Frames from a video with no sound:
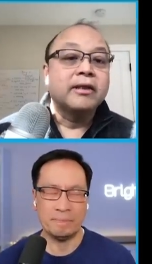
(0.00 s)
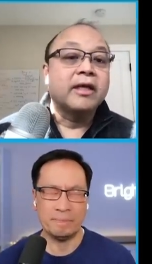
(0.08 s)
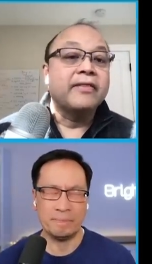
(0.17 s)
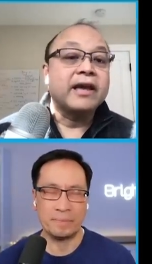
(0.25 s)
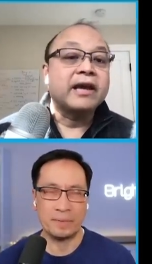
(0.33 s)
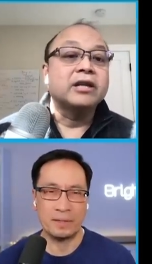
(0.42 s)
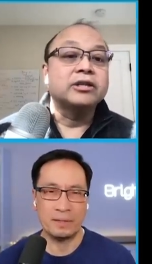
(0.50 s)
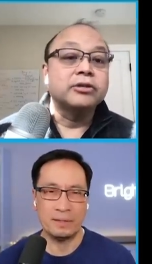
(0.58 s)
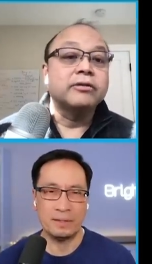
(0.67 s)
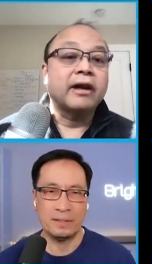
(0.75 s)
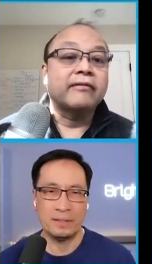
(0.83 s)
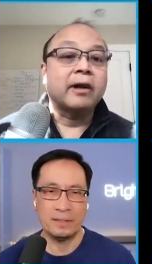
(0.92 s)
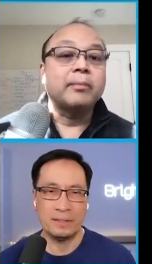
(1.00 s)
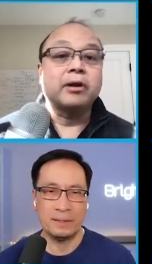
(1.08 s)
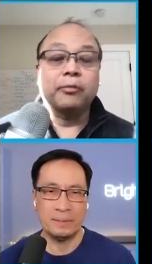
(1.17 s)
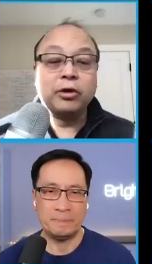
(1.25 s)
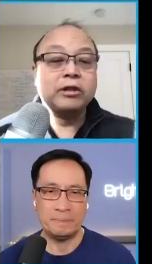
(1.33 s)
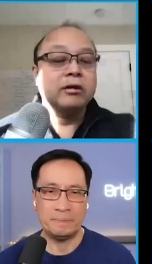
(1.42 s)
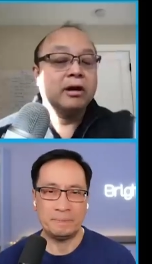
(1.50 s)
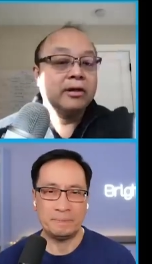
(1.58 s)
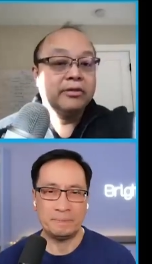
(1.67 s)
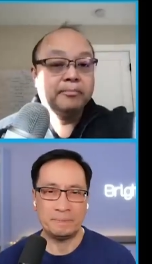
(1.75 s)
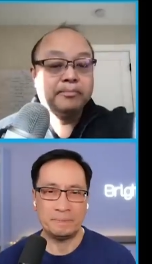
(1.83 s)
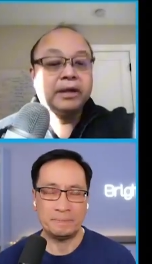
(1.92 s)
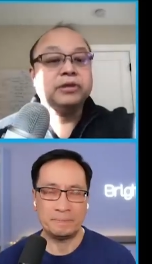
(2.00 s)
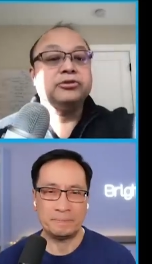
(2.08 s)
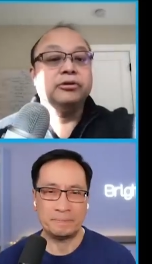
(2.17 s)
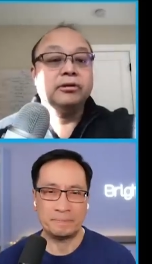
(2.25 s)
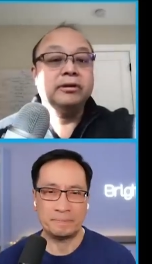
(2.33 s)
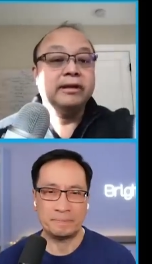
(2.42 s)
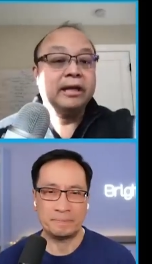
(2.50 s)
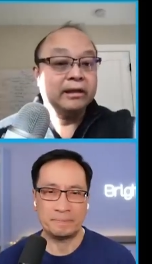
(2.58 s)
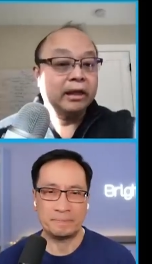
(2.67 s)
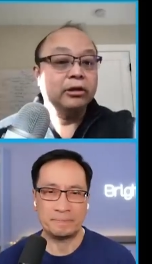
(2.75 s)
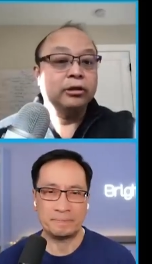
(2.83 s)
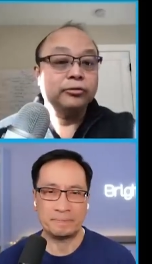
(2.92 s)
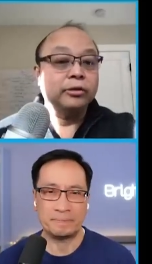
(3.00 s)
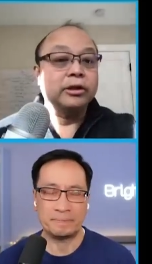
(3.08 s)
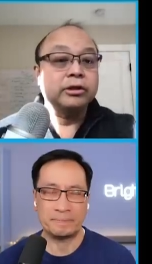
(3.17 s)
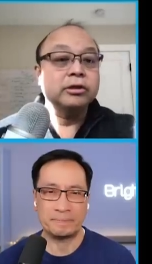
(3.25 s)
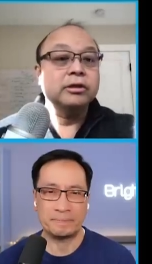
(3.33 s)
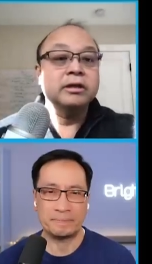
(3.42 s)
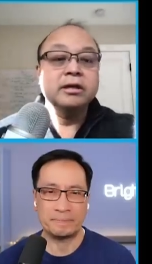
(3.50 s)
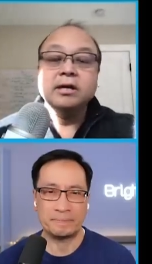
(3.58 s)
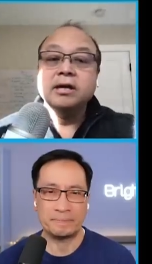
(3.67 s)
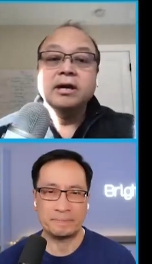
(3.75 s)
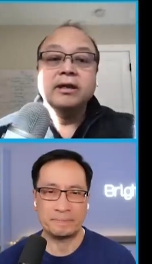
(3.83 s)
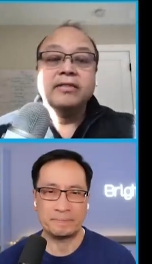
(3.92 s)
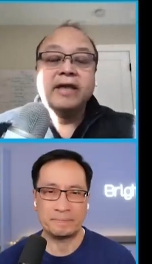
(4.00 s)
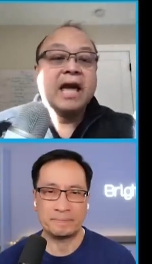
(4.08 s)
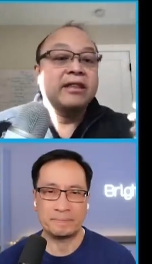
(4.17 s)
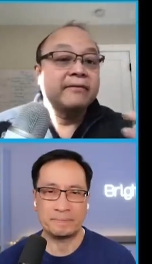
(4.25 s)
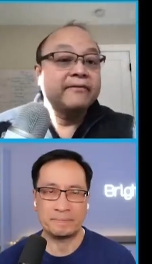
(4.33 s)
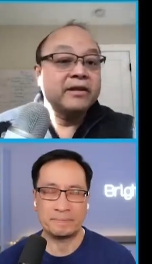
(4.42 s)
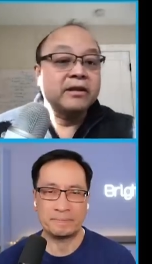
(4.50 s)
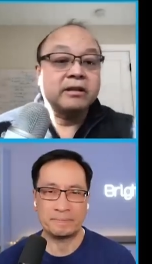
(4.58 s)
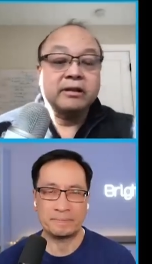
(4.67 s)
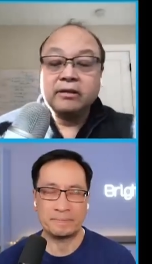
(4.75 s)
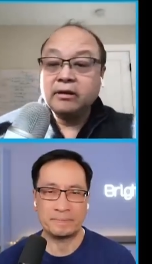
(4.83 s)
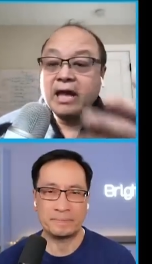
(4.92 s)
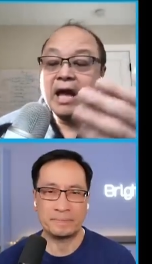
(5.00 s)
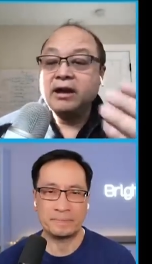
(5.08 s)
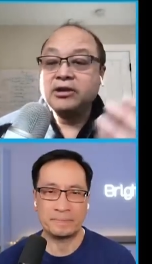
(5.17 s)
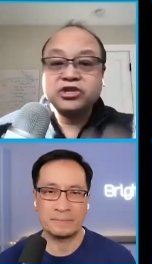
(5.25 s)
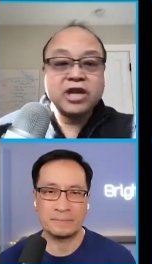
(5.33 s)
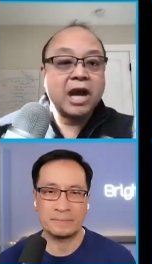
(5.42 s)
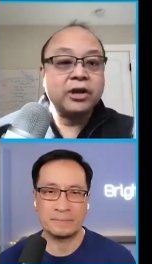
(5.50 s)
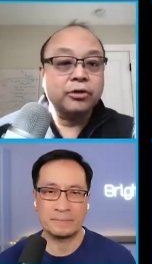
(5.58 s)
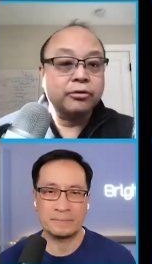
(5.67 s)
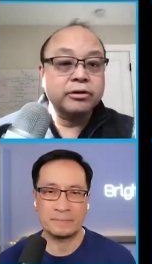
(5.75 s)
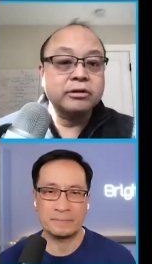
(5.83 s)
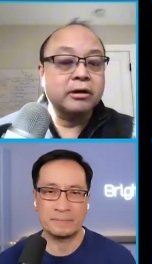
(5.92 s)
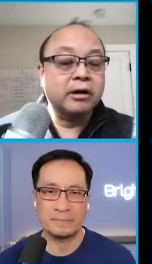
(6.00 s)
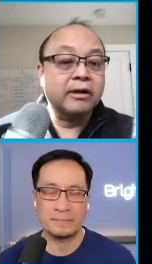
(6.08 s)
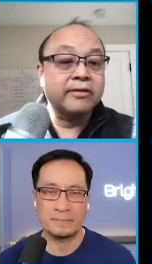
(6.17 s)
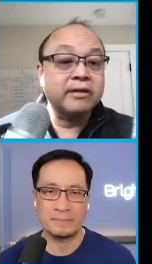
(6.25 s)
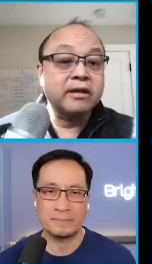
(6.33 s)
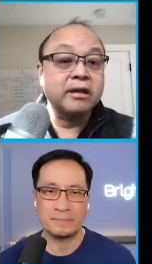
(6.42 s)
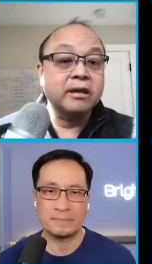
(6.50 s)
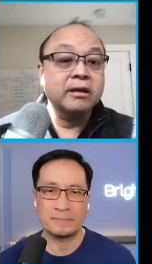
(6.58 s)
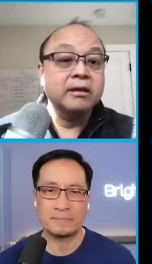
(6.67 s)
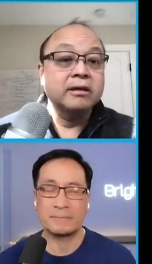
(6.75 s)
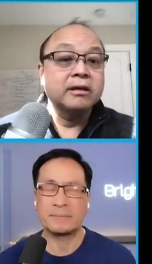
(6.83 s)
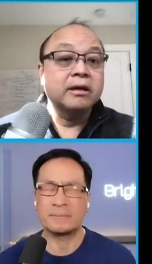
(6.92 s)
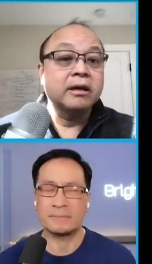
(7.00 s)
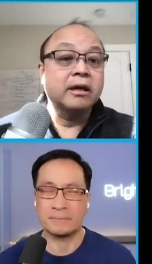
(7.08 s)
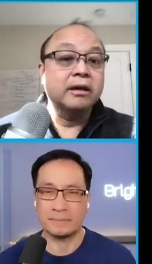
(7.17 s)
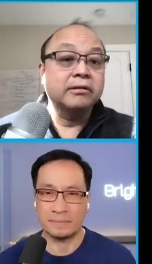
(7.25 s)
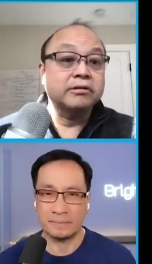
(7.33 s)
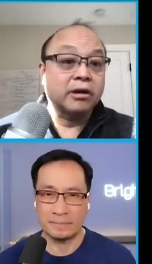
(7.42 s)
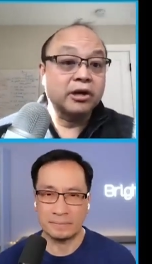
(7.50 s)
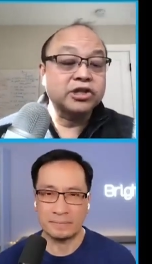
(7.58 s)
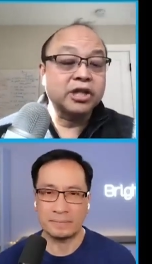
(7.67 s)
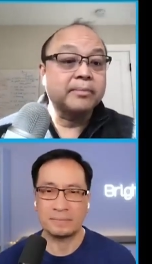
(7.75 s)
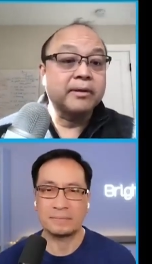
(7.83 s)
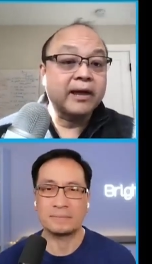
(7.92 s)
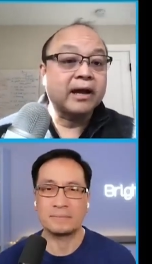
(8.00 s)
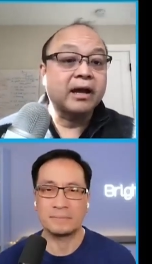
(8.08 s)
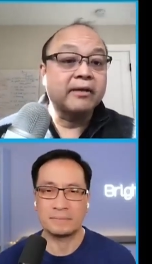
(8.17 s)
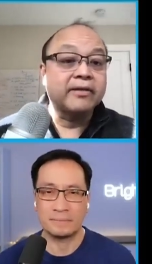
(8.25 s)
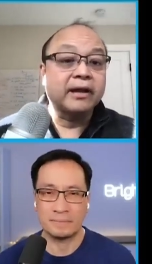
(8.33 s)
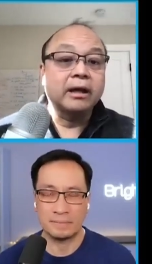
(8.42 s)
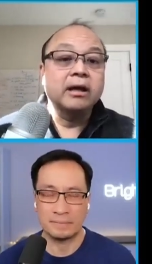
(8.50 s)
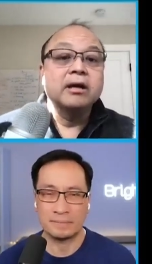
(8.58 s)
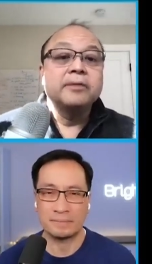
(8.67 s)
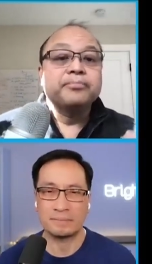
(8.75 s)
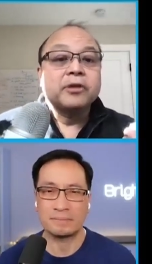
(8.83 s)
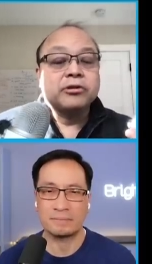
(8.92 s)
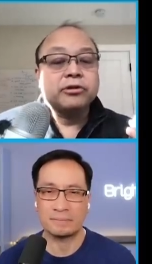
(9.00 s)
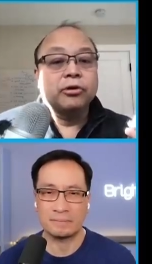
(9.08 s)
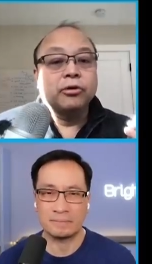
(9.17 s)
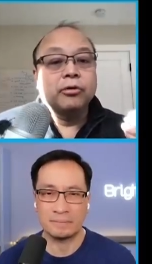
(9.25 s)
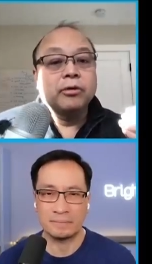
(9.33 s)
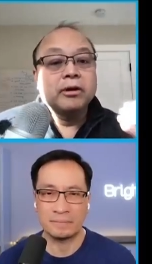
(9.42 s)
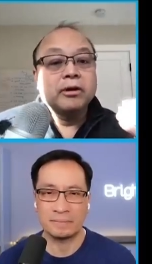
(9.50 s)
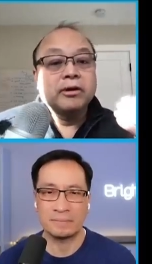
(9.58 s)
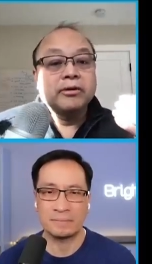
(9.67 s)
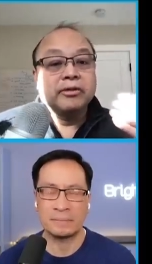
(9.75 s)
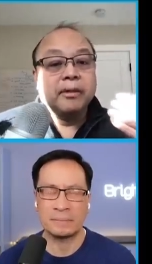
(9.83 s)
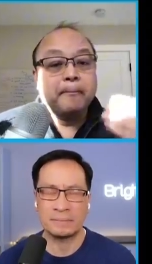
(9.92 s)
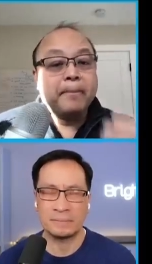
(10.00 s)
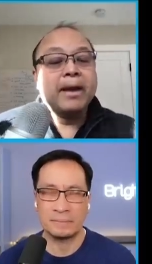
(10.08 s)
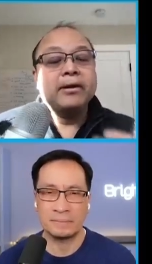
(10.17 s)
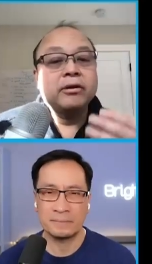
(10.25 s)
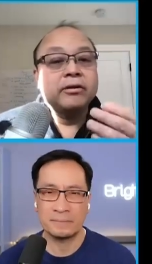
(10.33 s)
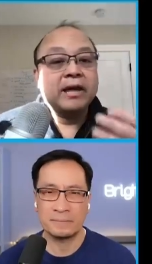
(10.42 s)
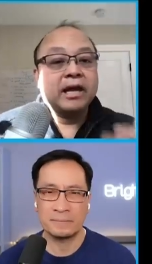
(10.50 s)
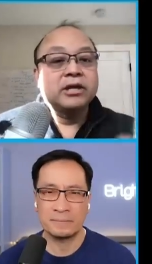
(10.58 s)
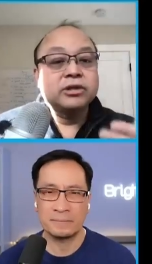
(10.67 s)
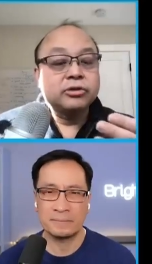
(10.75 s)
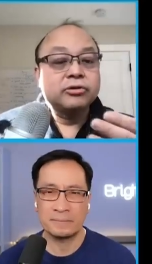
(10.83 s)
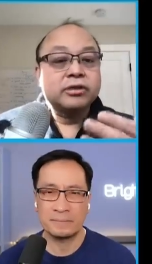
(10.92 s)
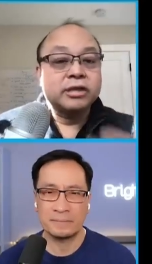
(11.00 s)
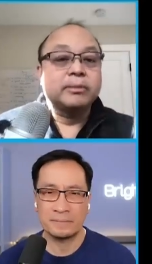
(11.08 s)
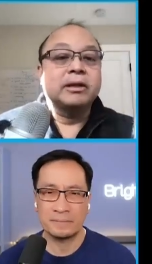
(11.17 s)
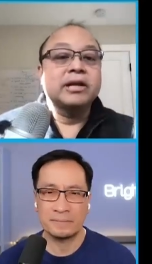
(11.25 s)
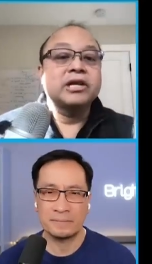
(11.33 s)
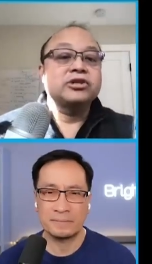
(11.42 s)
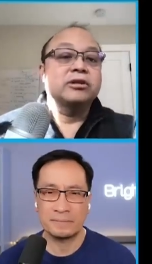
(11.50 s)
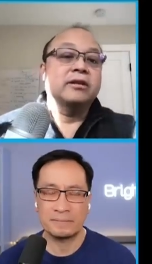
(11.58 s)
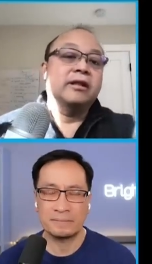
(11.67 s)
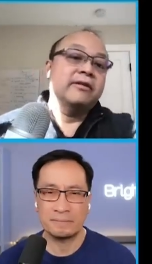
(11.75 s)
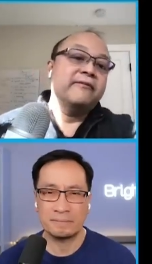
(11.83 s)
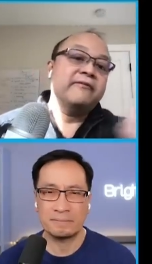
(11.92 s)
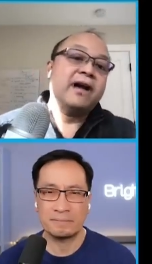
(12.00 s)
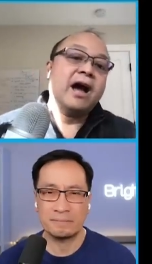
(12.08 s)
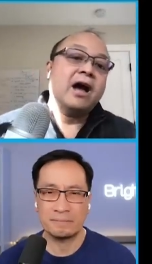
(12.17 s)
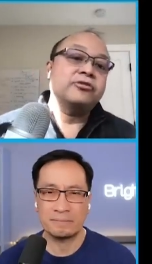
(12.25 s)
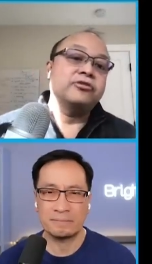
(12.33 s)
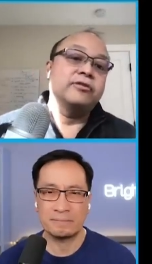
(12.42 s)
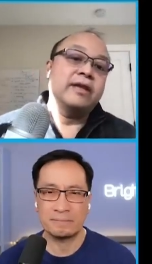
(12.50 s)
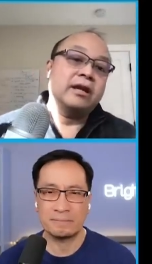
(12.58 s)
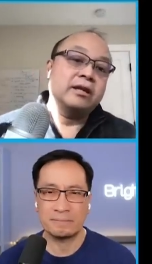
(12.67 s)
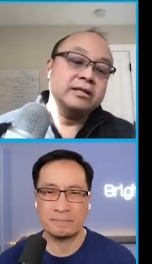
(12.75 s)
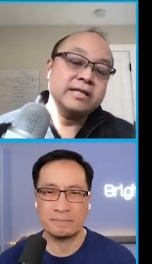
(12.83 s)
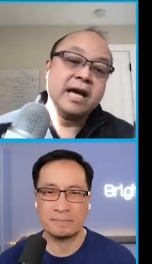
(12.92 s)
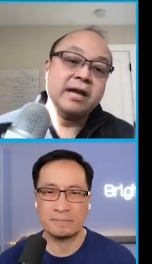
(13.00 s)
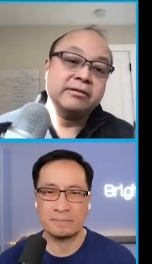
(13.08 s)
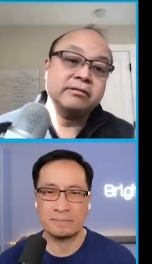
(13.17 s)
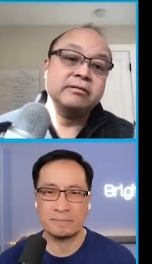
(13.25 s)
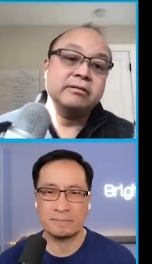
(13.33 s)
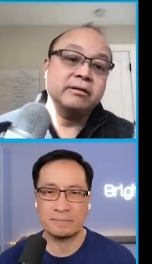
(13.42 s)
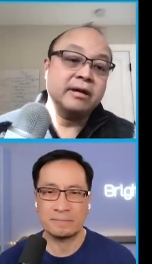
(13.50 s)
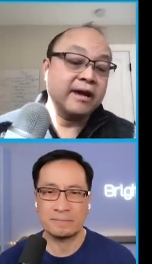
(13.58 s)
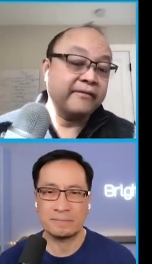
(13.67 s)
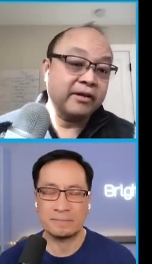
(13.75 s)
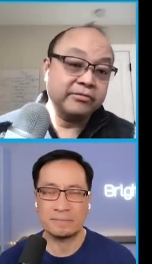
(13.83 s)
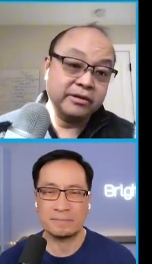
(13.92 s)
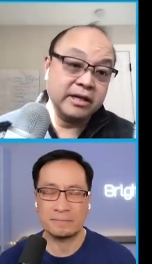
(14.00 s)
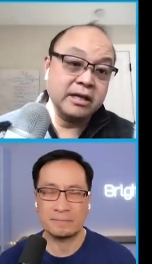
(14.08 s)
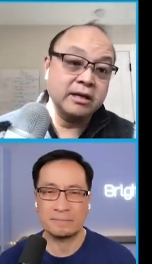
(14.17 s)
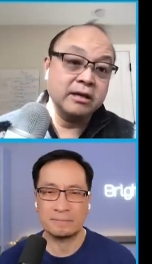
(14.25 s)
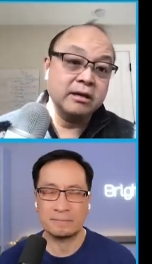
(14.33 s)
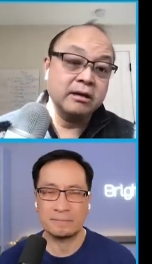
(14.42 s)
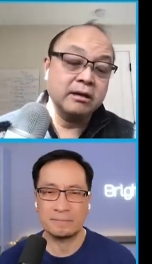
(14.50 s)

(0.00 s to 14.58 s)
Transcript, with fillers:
Speaker 1: that they can do that far better. We saw the pictures; they, they looked really good. They had some physics in there. They had shadows on the uh, mm. starship and that kind of thing. So the better they can do simulation, then the faster they can test FSD,